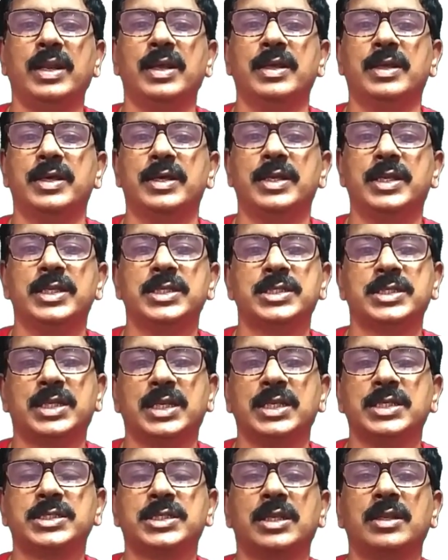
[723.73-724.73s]

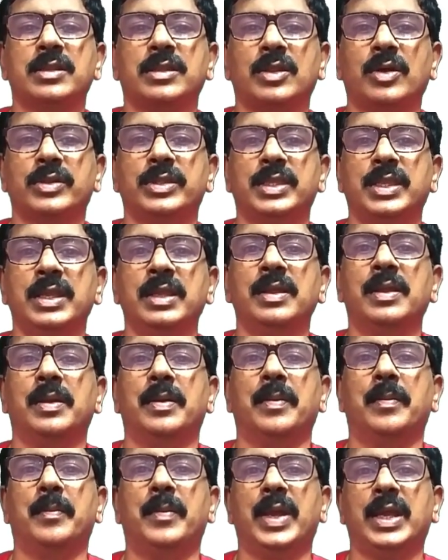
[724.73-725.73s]
restrictions on the
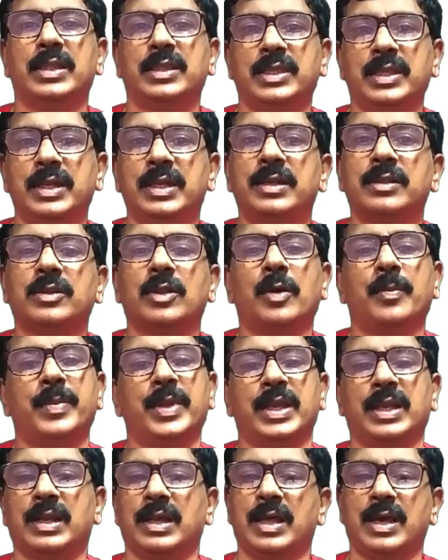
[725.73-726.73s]
methods of a
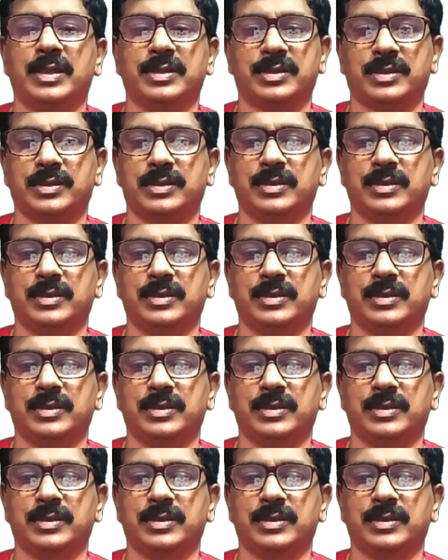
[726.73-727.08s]
class.